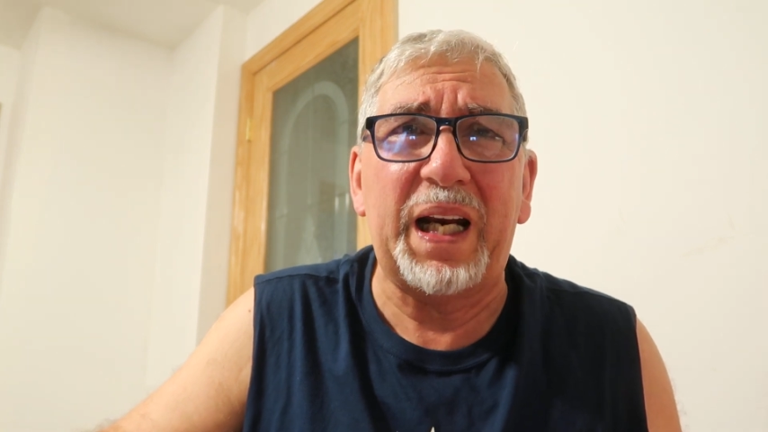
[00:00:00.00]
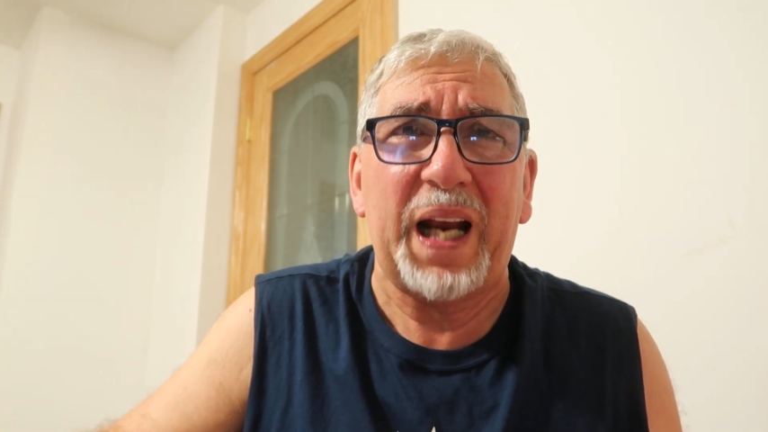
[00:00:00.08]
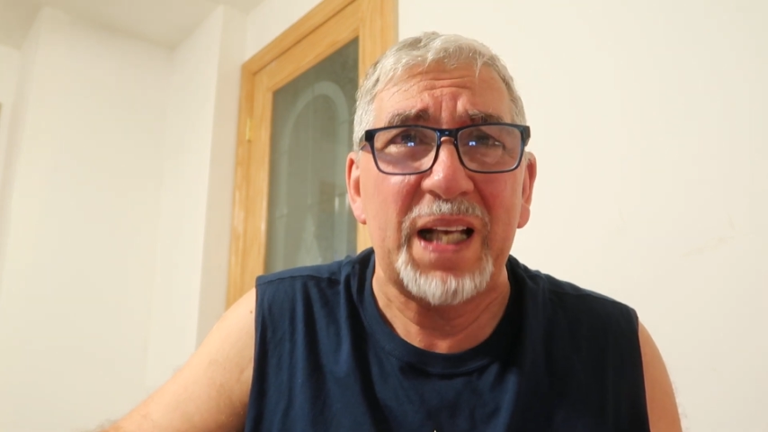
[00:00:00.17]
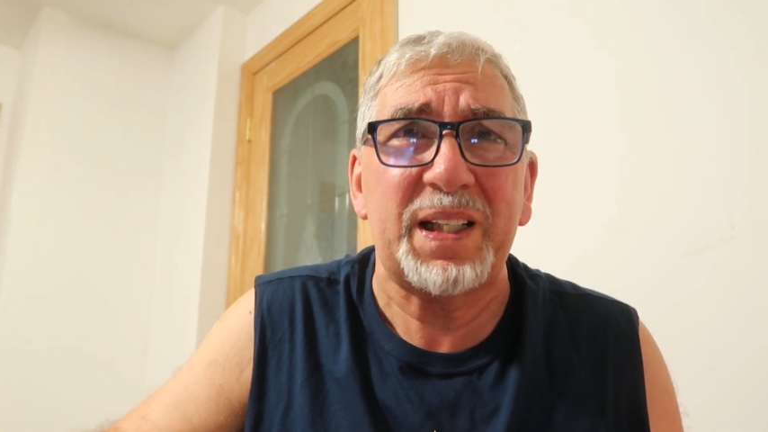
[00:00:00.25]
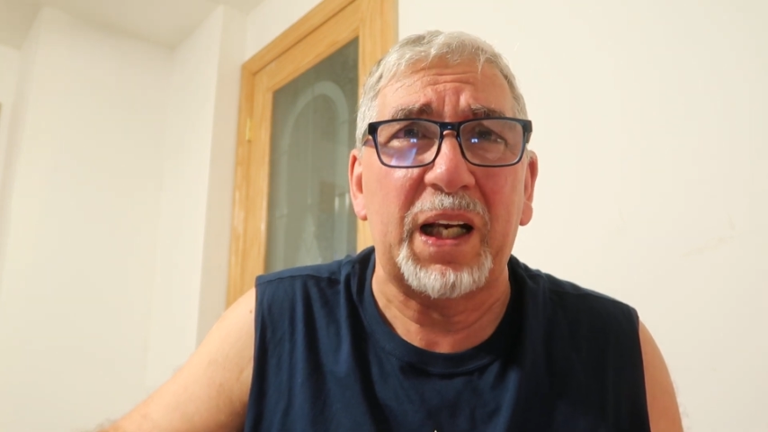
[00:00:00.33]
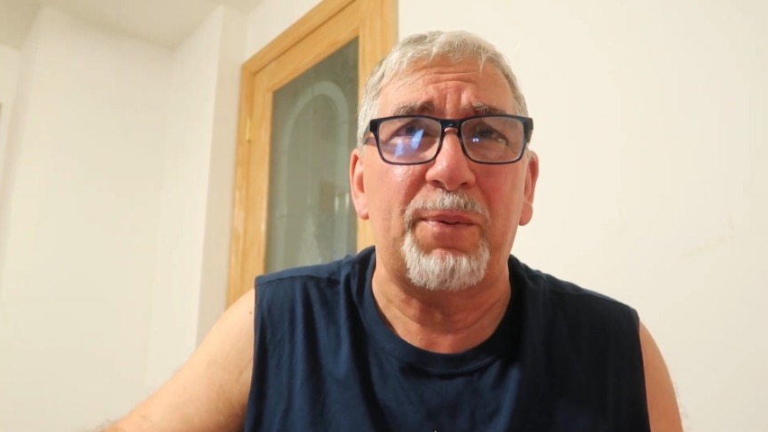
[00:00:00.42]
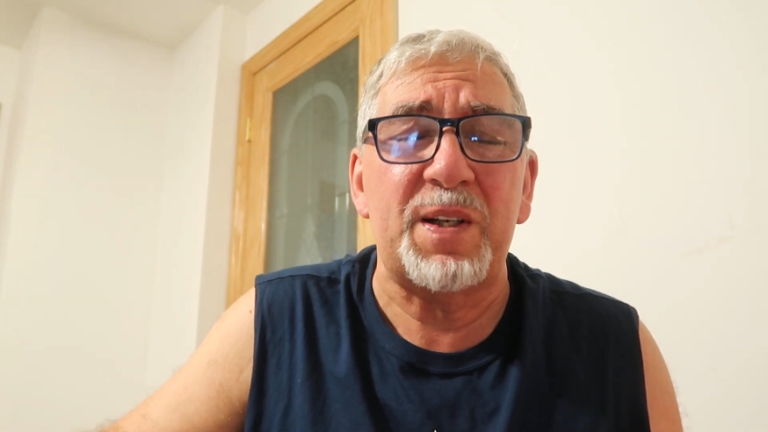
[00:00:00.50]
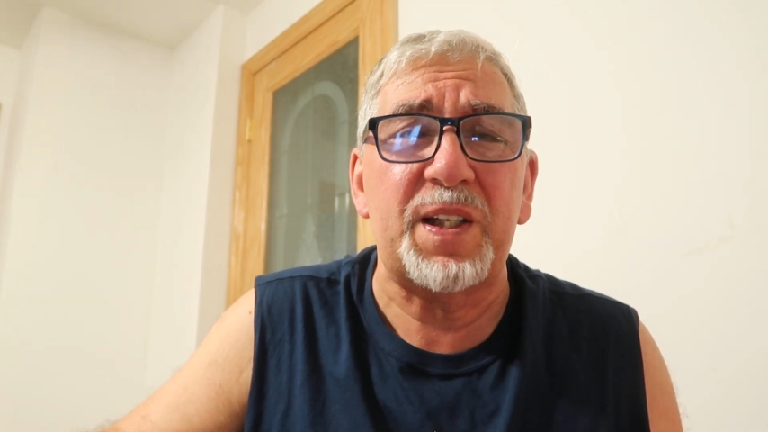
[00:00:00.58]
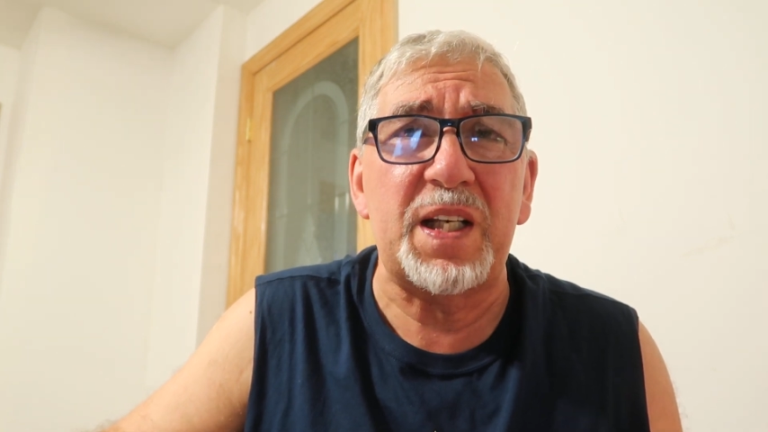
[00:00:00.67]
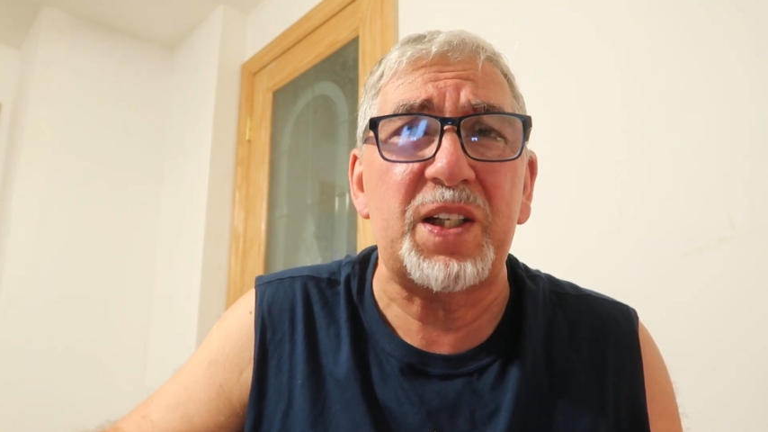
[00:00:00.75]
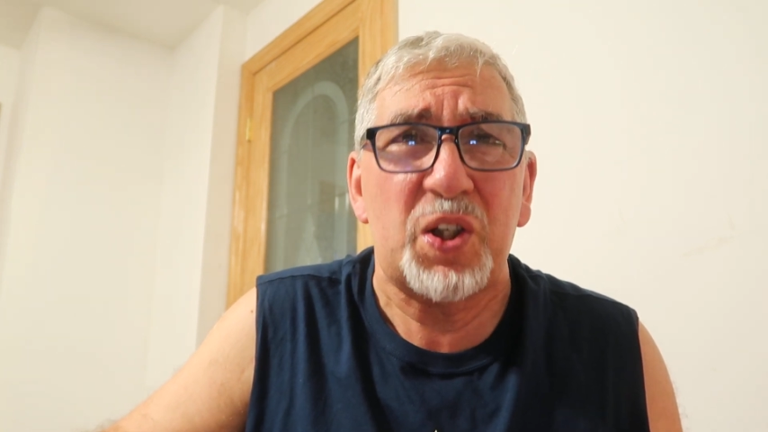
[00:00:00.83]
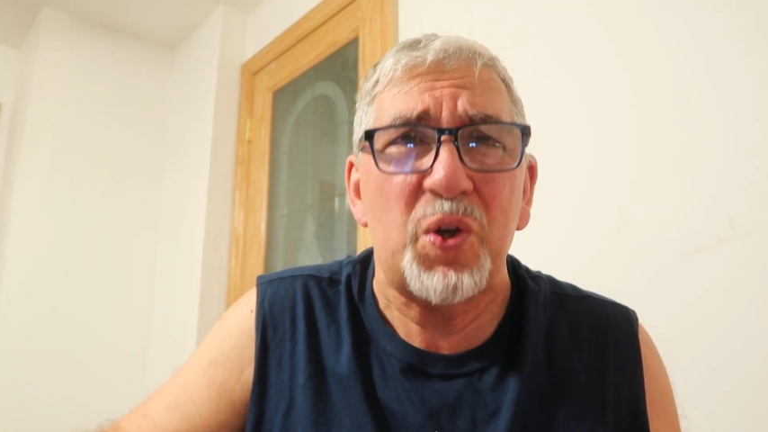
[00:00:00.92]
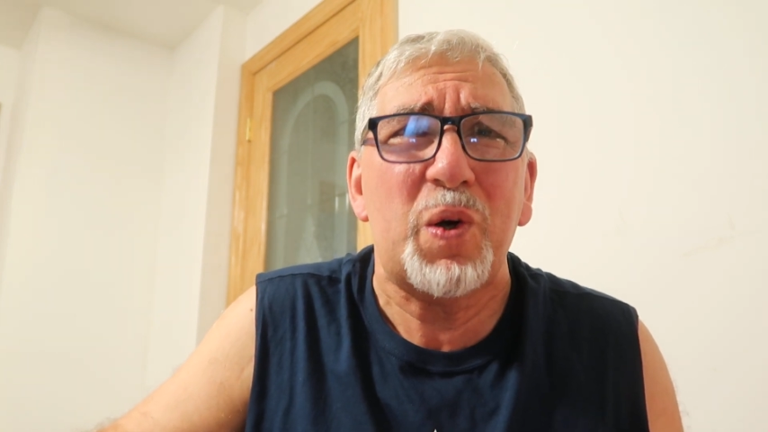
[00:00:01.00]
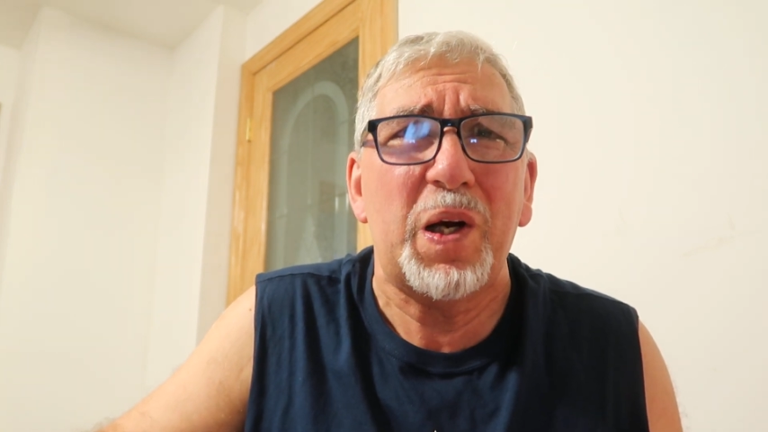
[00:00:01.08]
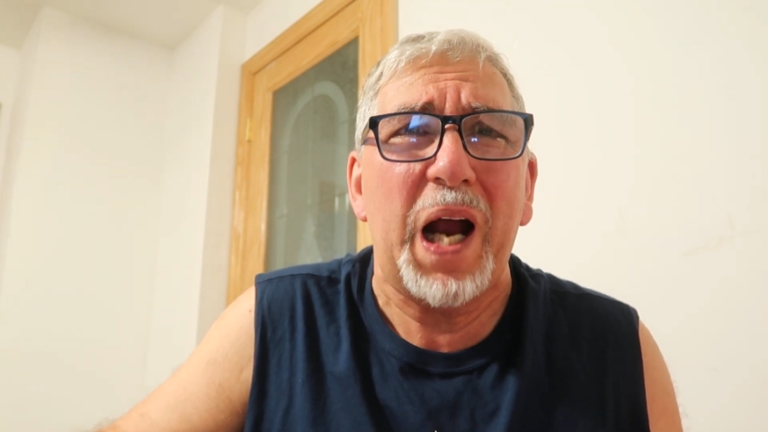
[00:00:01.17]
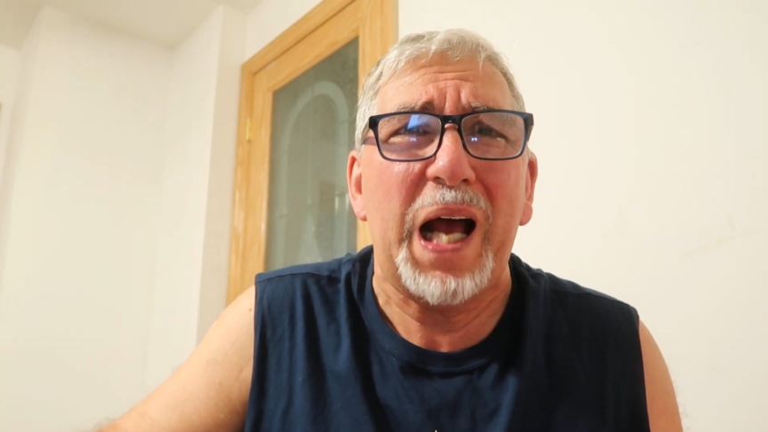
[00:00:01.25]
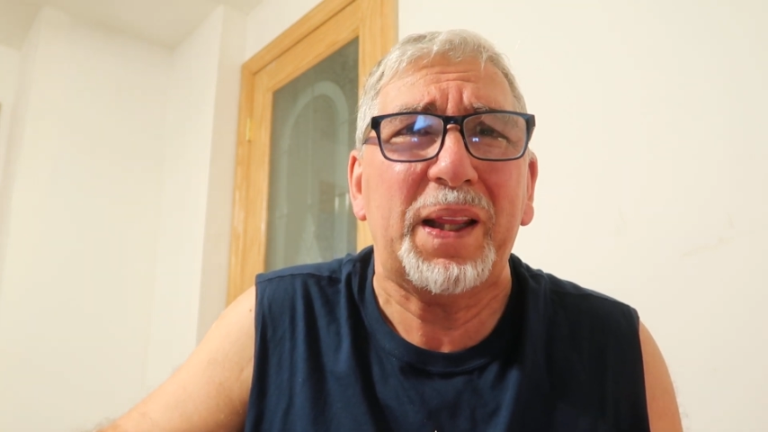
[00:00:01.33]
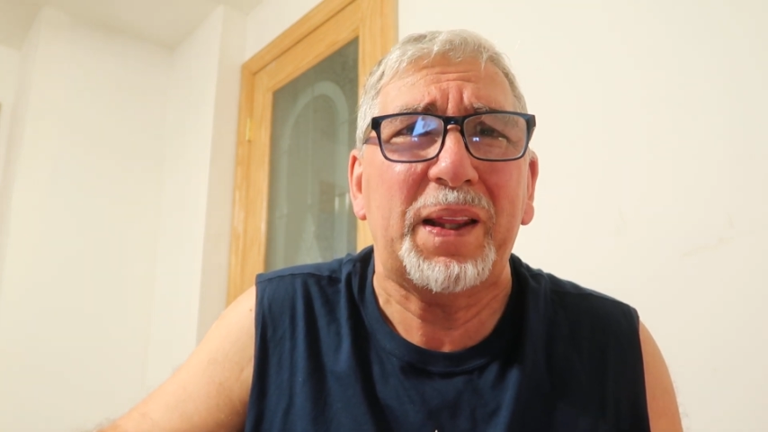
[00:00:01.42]
consequences? You
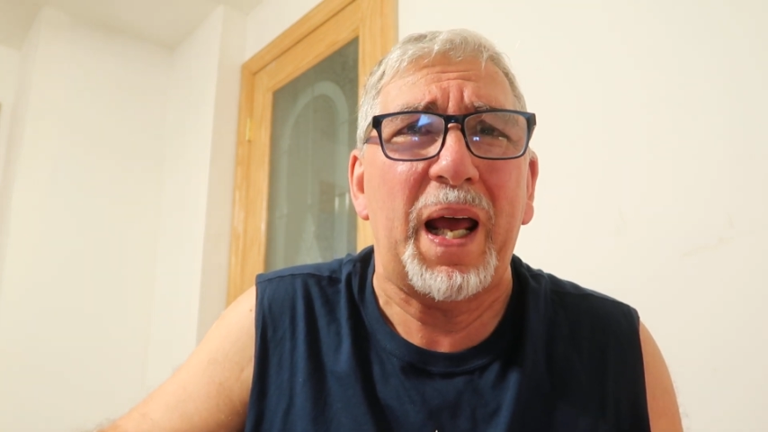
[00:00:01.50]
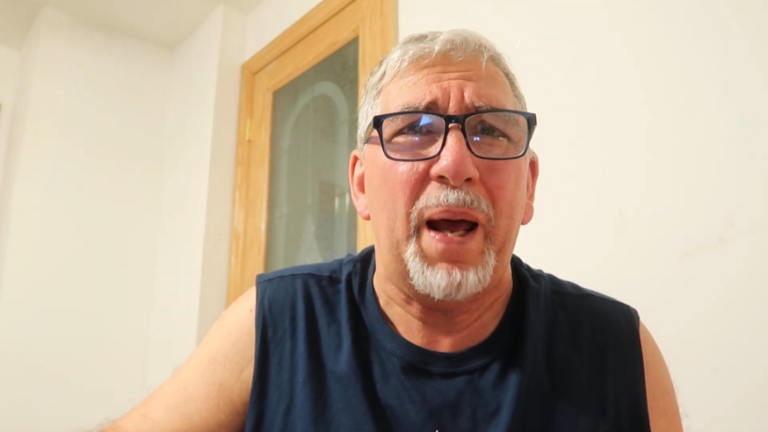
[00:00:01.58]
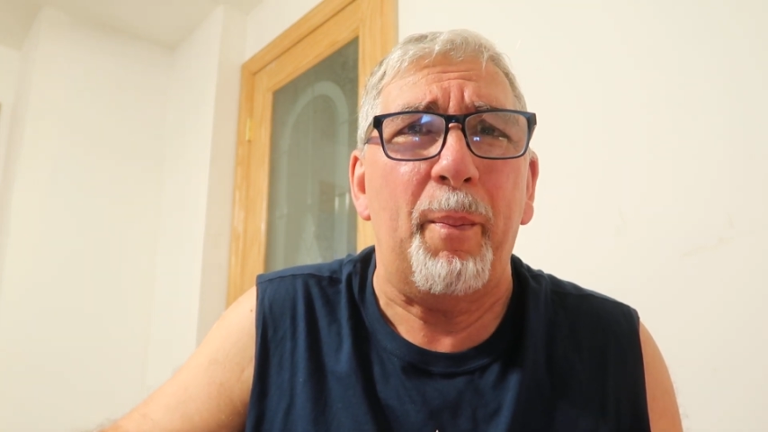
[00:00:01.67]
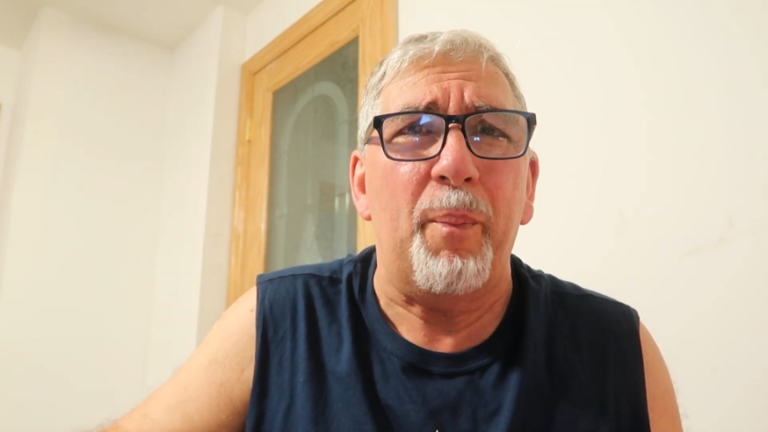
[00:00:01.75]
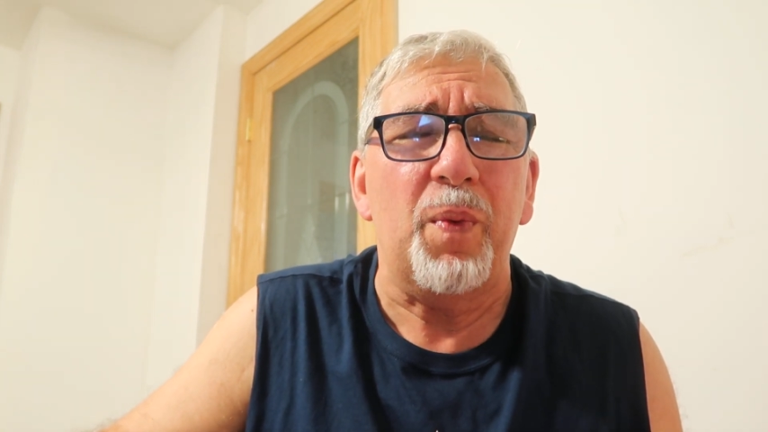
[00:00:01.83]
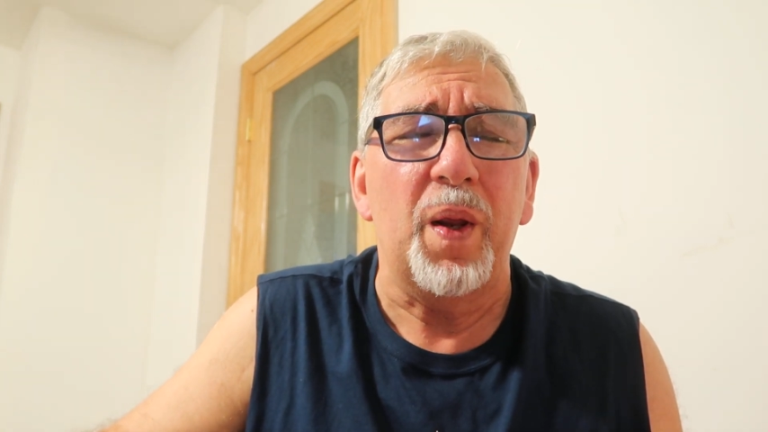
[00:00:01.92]
got them.